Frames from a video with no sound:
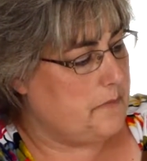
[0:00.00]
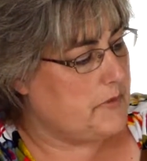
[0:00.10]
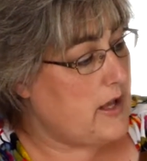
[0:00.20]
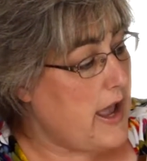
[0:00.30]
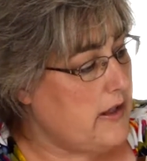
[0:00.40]

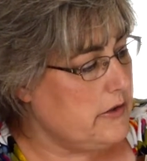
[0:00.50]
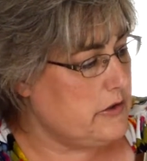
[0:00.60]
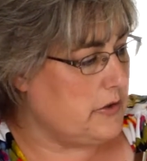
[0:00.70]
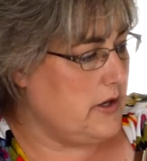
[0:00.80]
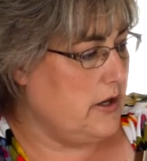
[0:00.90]

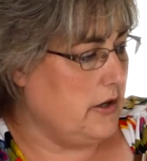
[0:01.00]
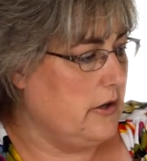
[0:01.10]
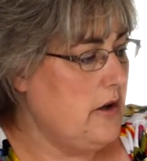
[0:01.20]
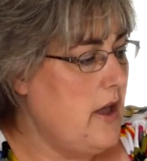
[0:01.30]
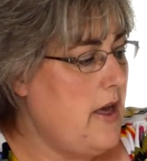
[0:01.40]
calendar
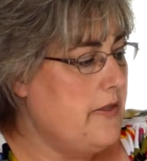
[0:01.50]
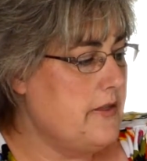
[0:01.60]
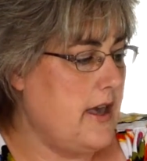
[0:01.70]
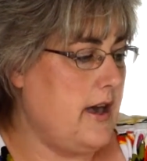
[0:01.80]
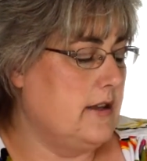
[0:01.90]
here
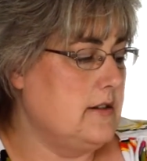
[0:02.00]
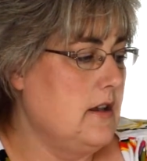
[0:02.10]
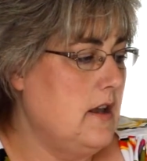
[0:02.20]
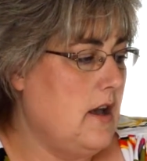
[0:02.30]
that